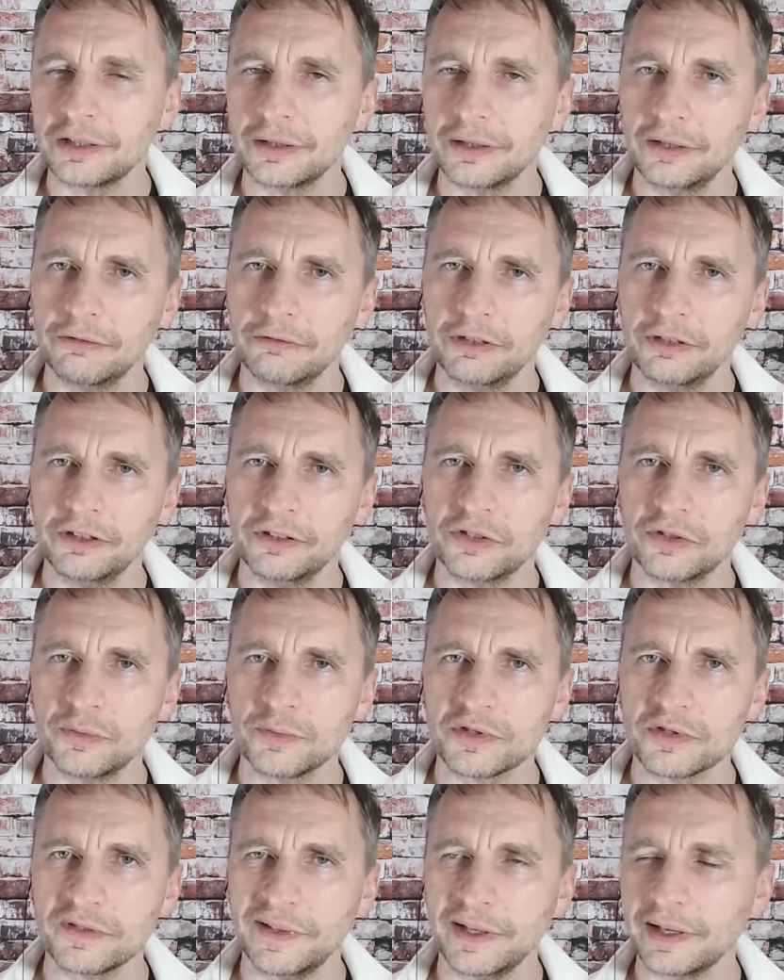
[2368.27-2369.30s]
in
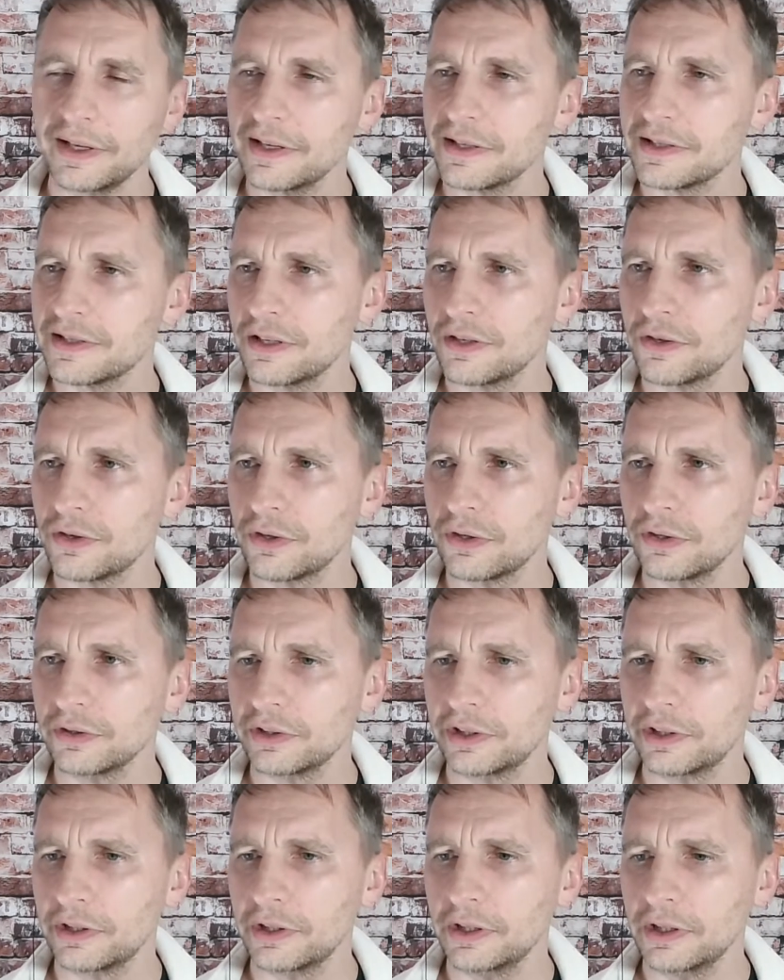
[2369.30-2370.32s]
terms of, like I said
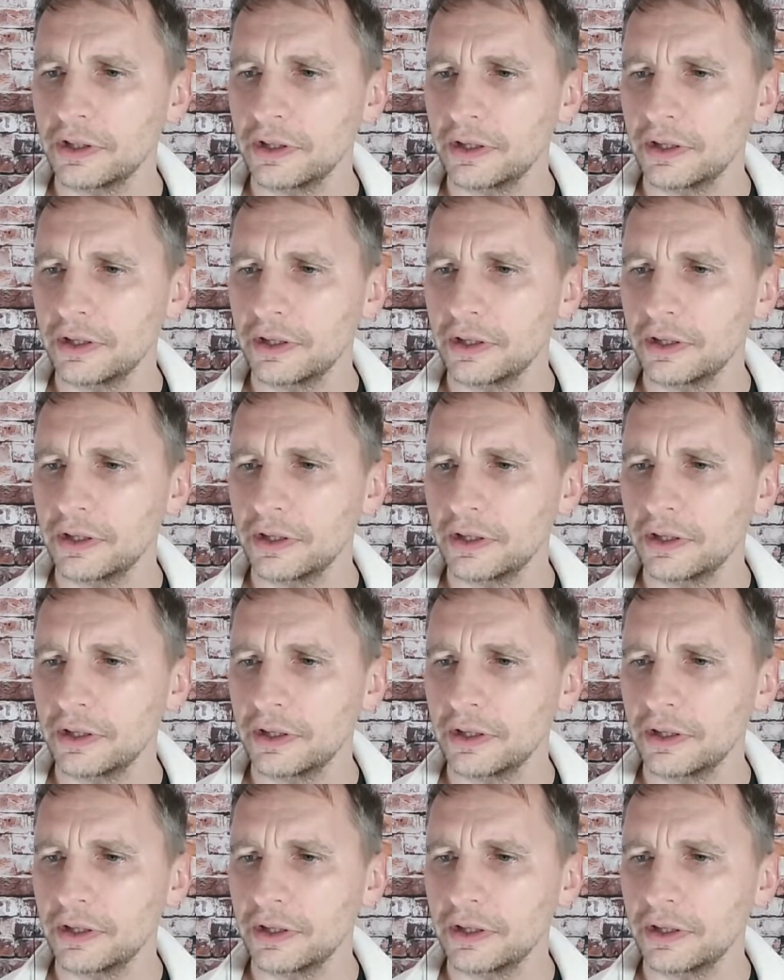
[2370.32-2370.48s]
earlier,